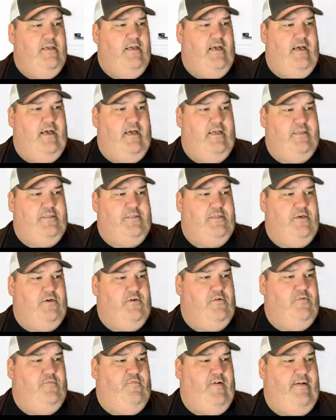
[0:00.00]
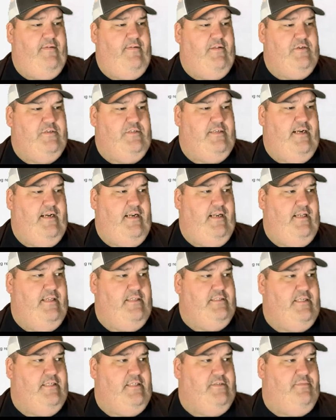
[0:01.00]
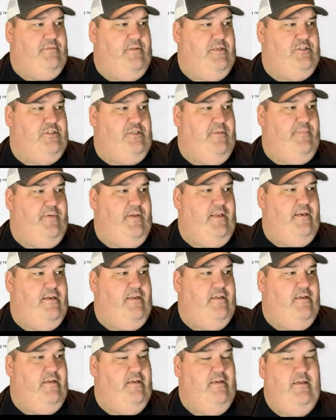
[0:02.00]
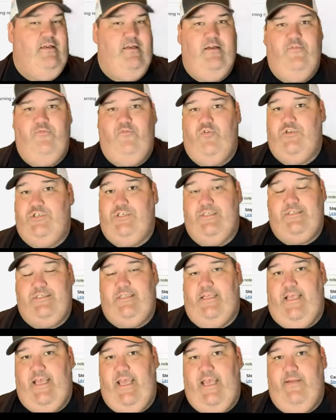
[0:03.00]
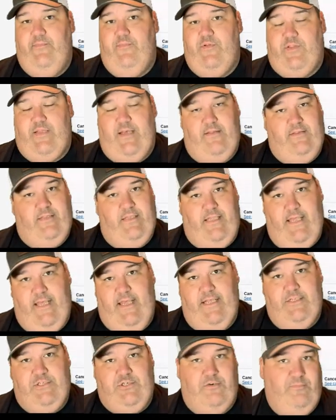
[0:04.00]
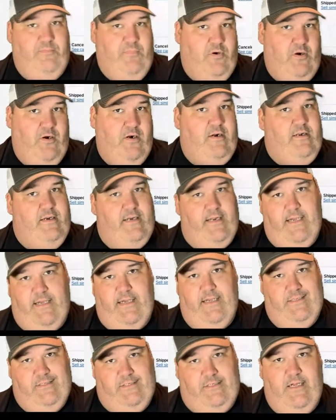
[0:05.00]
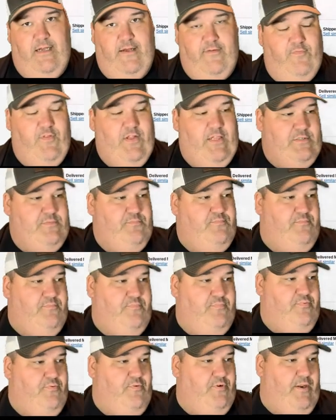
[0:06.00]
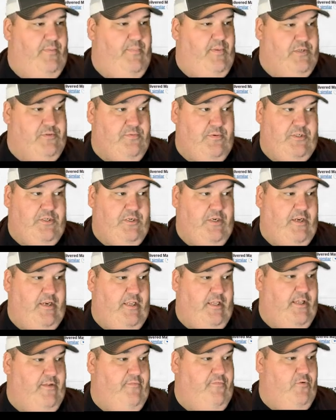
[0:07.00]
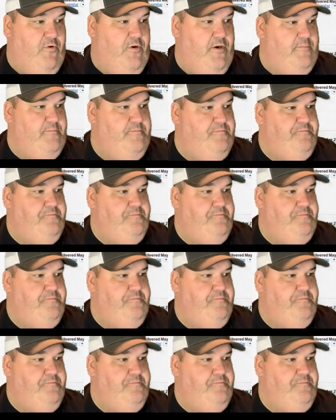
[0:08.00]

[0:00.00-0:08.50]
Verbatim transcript: Uh, so $5.99 plus shipping for just the game without the case or book and that kind of stuff. That's pretty much what you're going to get for it.